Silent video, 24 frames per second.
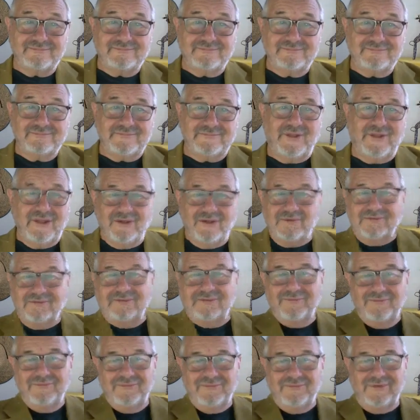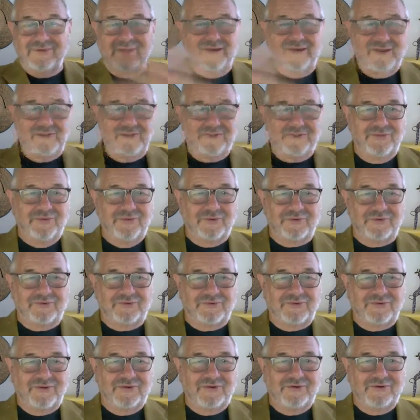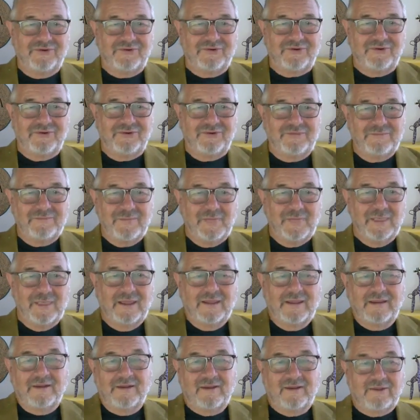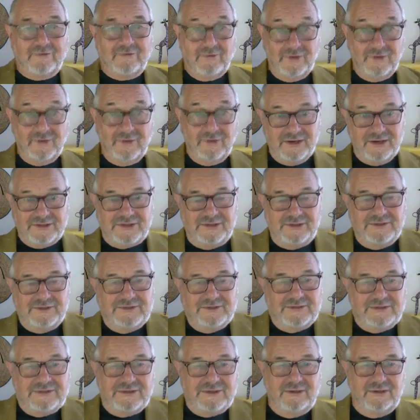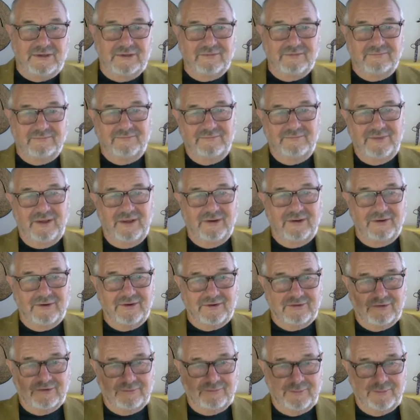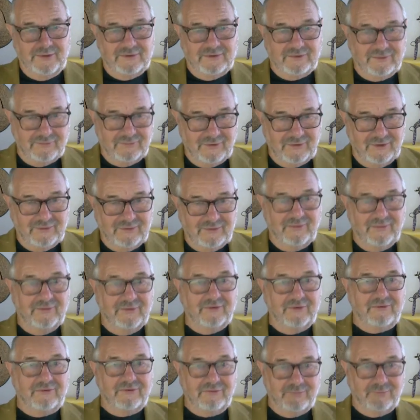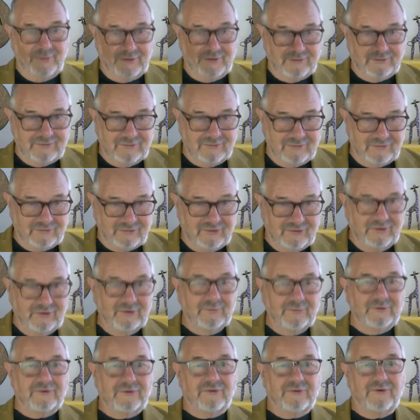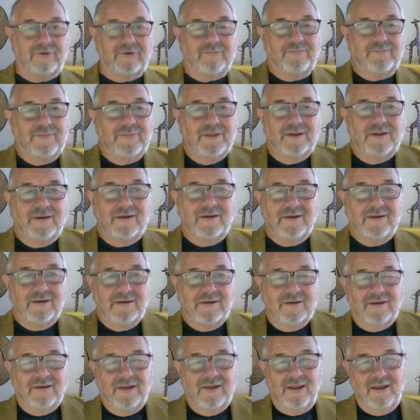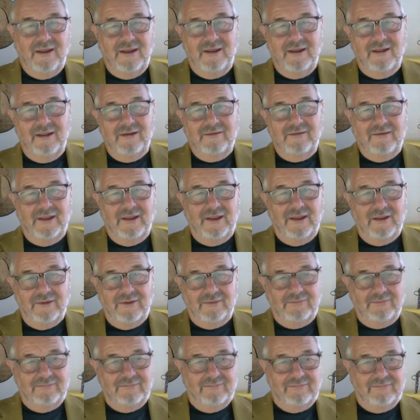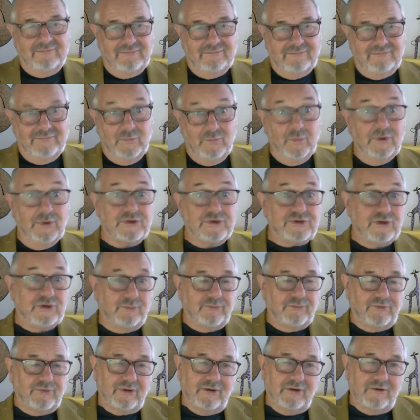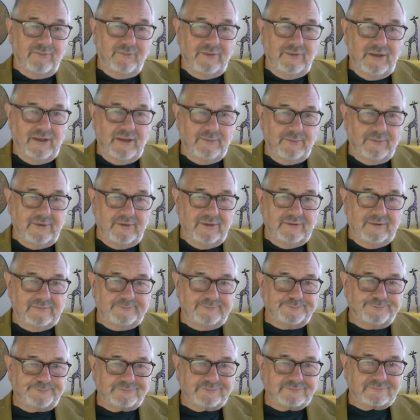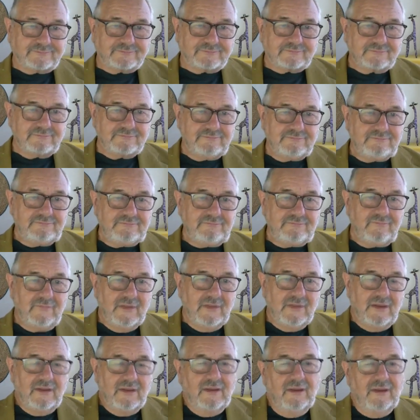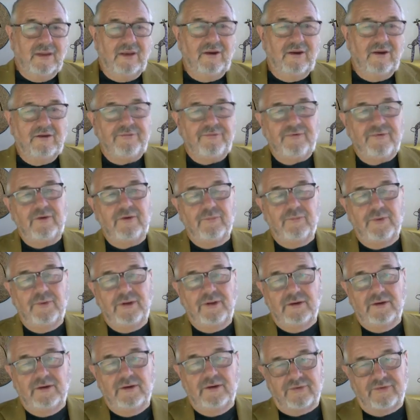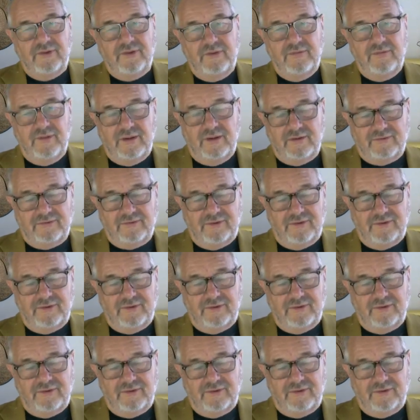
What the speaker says: and that thought's turned into 3 actions. So, yeah, I got to speak to the Rotary, I got to speak to the Sherwood group, and now the workshops are going to be happening. And I found it really interesting that